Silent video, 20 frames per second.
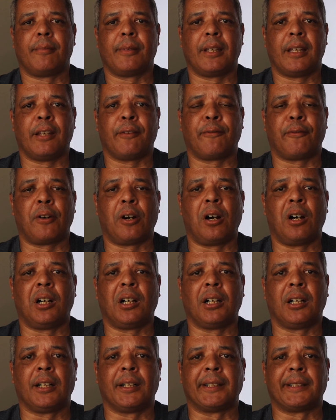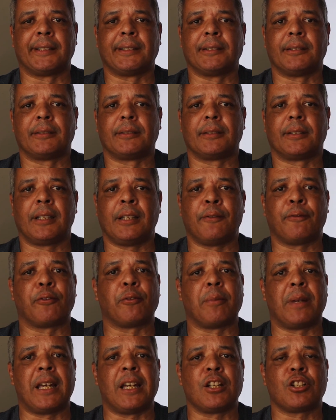if our
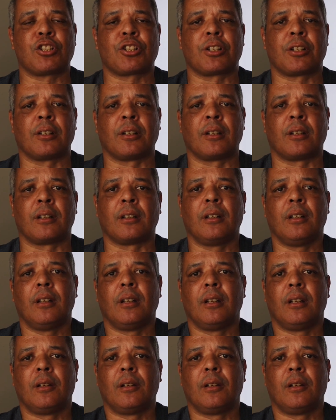information